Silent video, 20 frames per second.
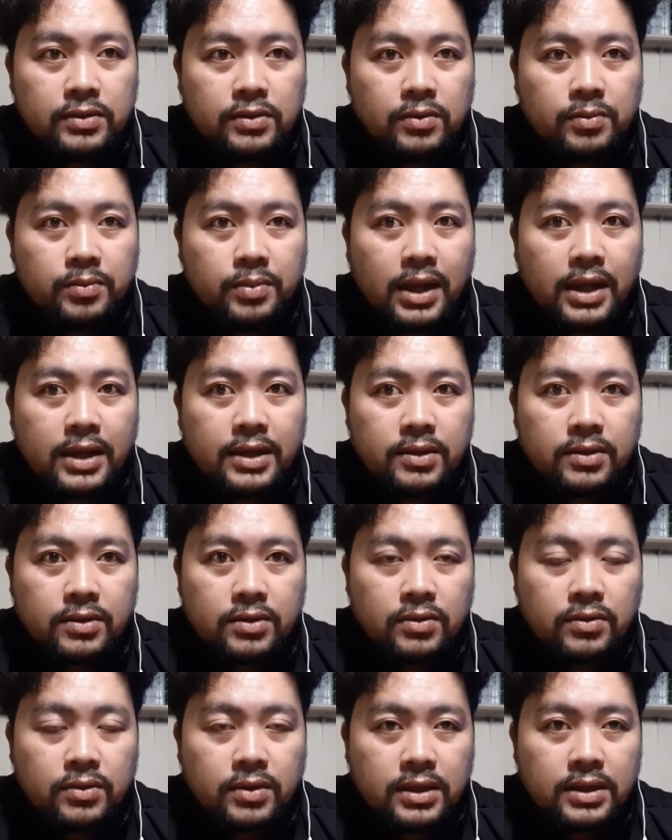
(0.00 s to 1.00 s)
So prior
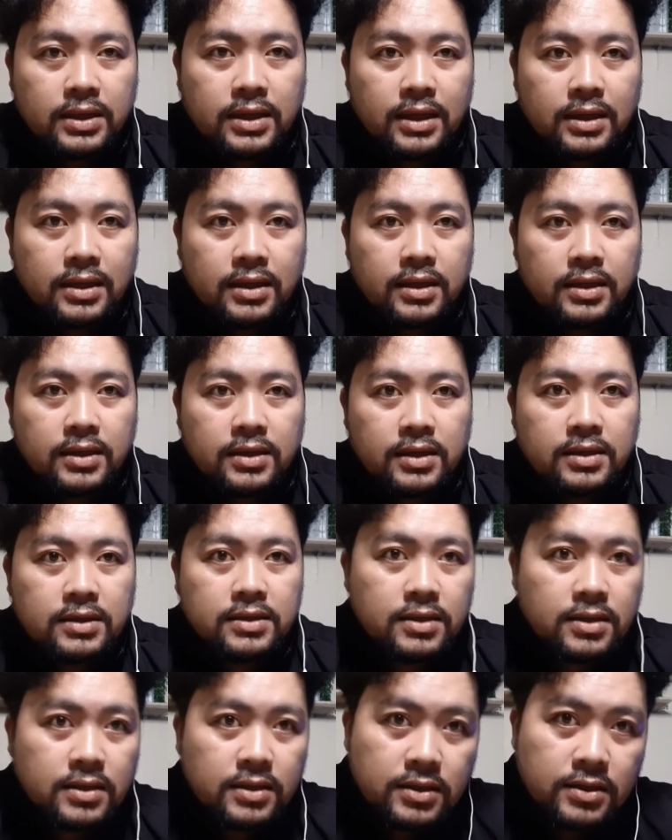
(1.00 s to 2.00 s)
to conduct a
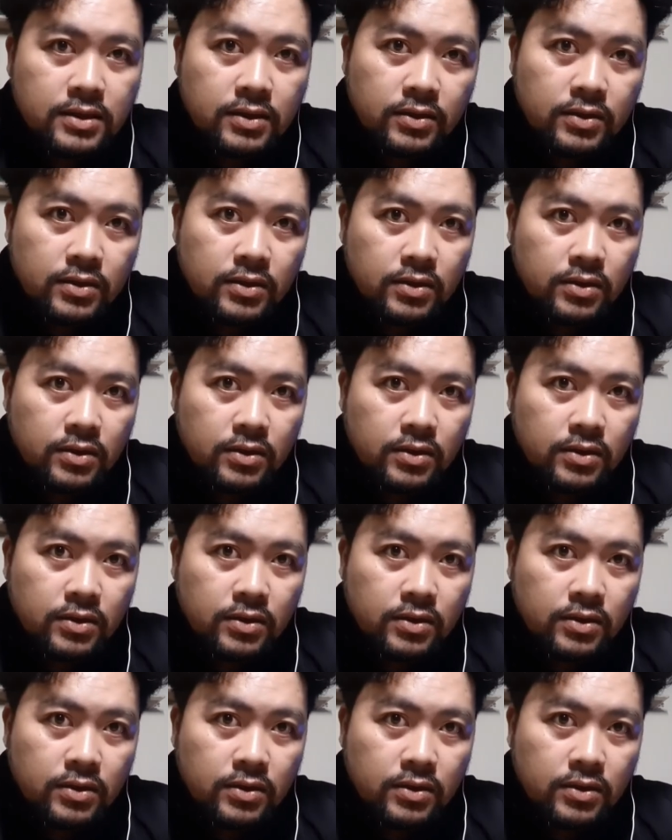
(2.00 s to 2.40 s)
castration